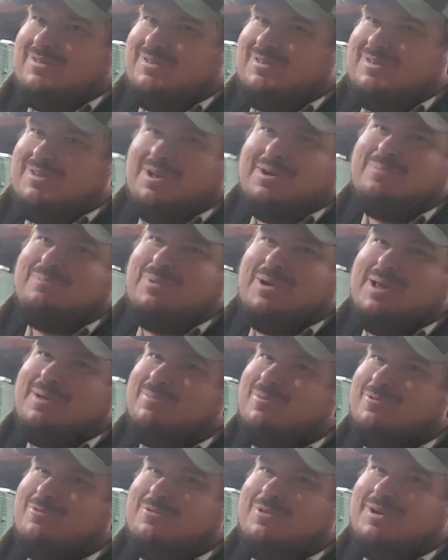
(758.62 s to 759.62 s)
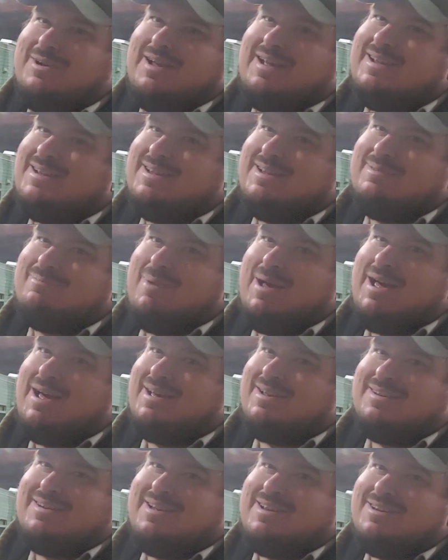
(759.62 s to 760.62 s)
some people, when they
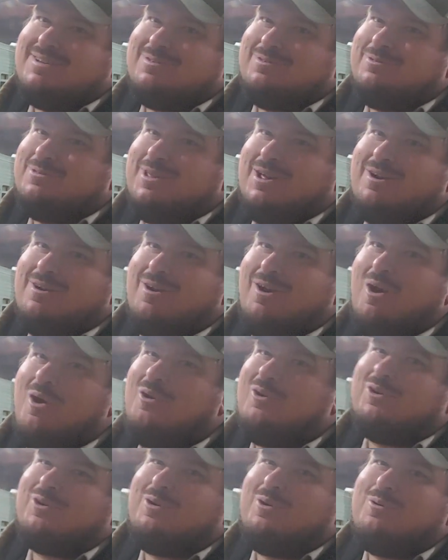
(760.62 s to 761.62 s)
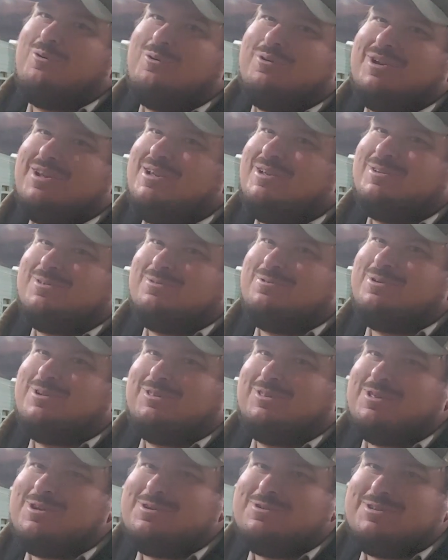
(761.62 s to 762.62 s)
buy a diesel, they're hardcore diesel
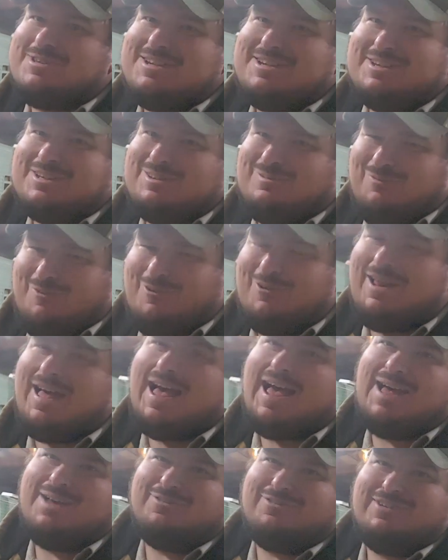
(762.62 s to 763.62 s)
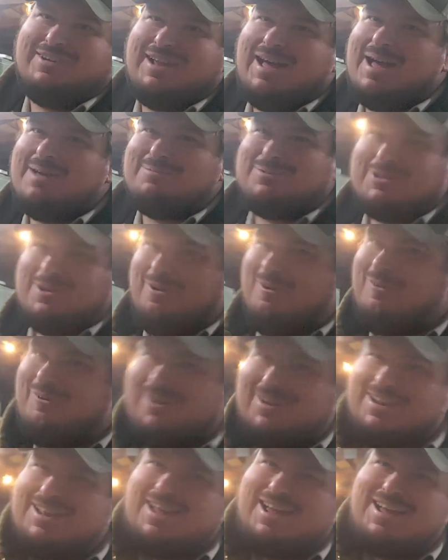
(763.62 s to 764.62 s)
enthusiasts for life. And I'm
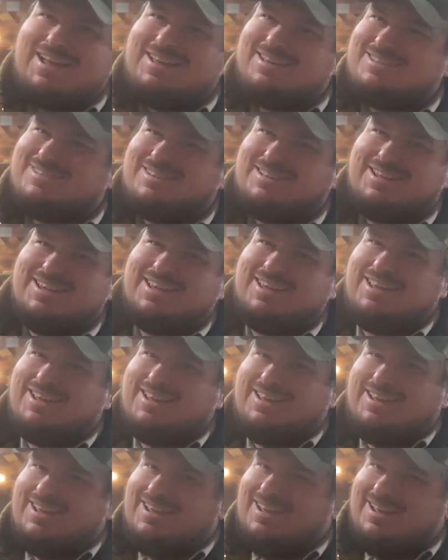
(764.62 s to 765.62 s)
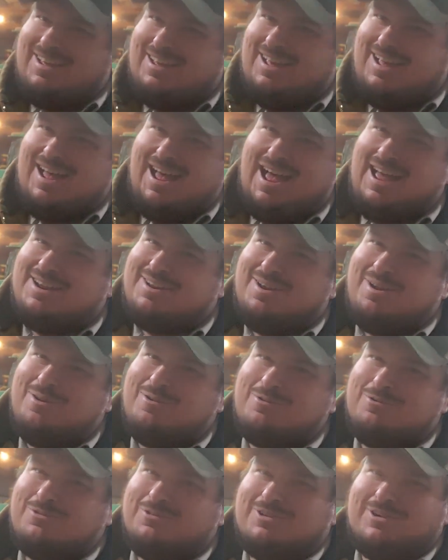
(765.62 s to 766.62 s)
sorry, guys. I
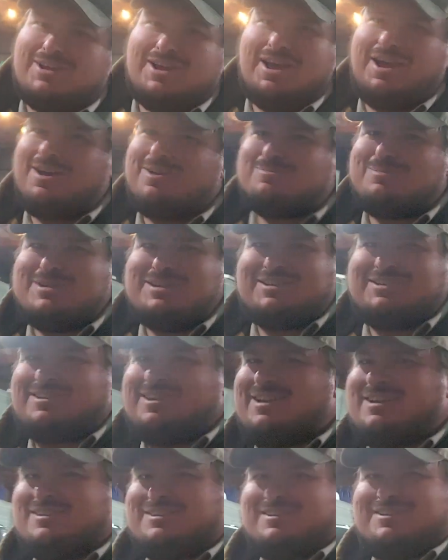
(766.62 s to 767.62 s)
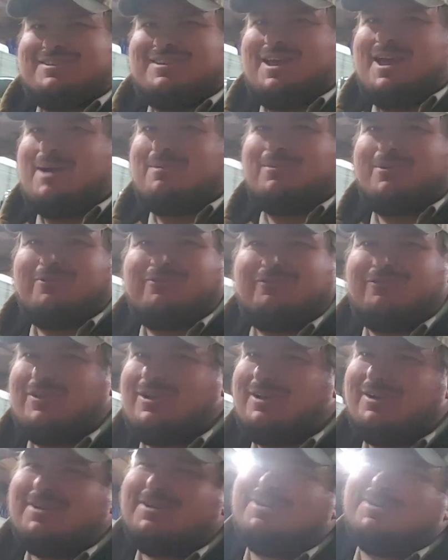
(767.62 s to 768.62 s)
know the comment section's liable to
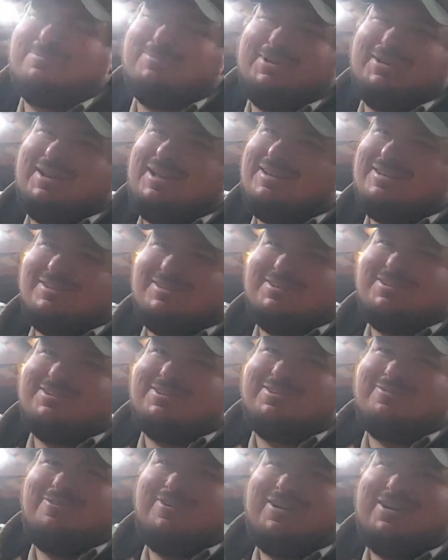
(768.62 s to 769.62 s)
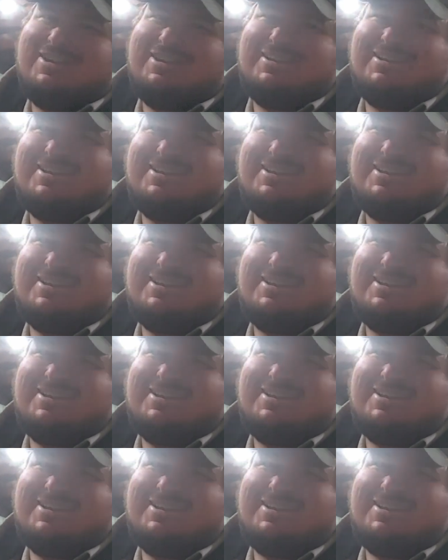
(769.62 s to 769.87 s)
fill up, but that's just the way it